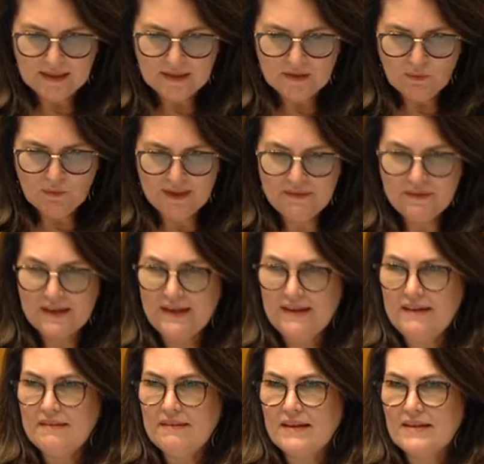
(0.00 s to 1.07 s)
one of the key
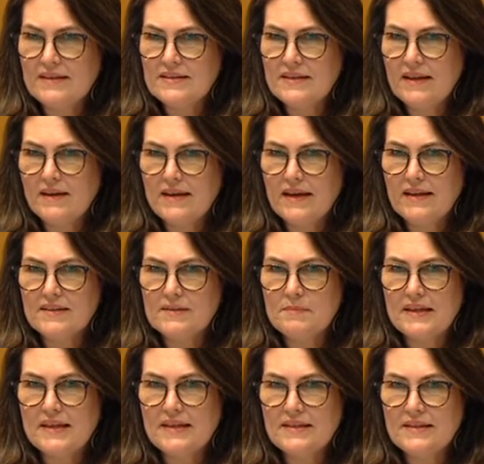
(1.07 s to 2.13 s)
things that has
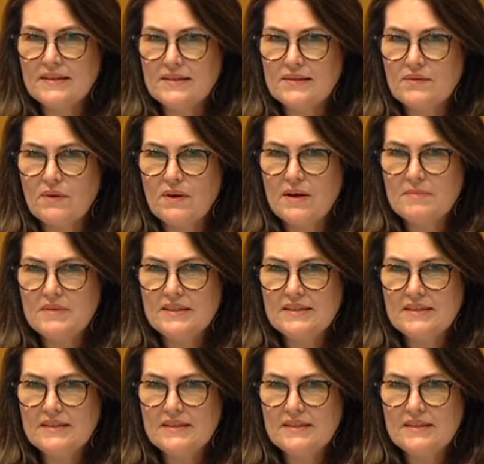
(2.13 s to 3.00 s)
been described